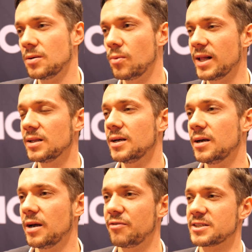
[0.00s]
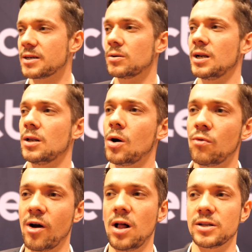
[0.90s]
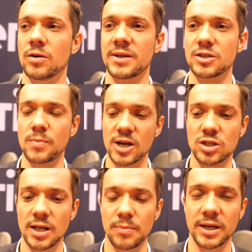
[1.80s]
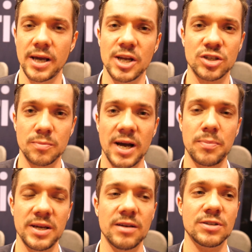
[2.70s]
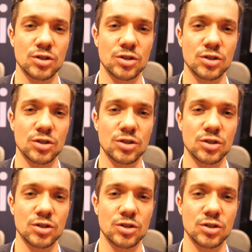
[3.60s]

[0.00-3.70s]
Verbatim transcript: Well, if it's only low volume and a special application, it might be even